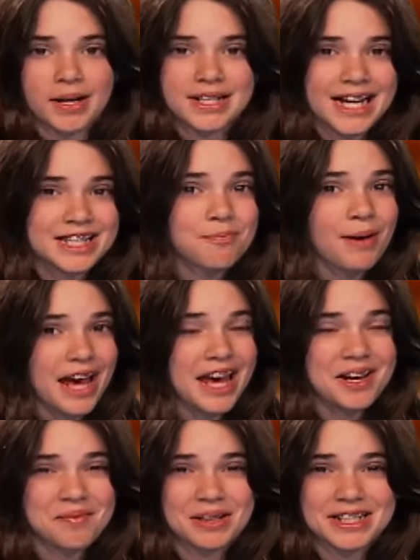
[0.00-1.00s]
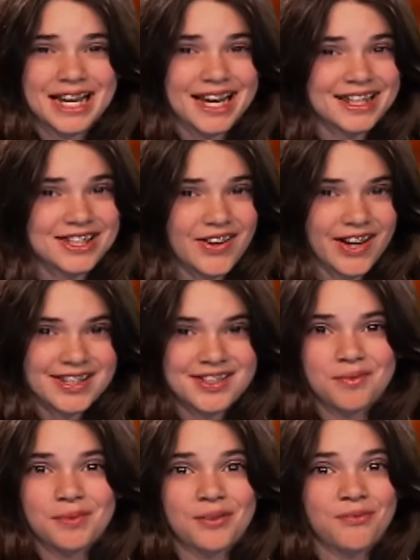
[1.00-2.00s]
My dad's paying me 10 so I still
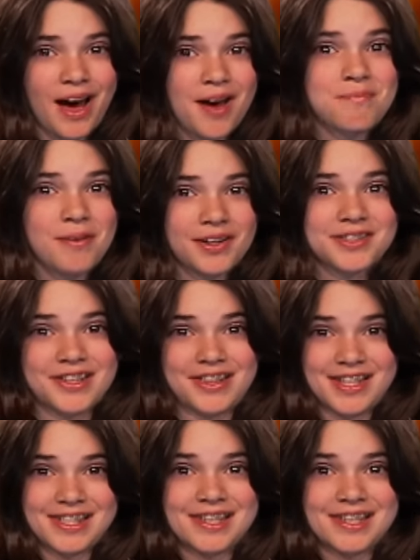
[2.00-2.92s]
make 5 bucks on this